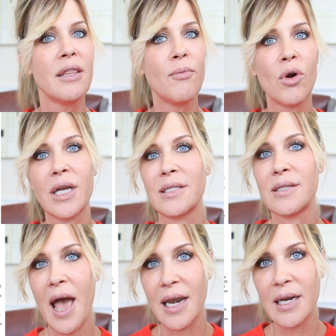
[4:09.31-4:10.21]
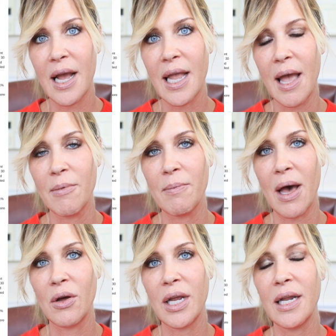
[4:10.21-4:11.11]
the more excited I am
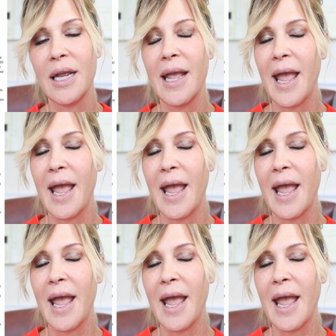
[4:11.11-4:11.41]
about it.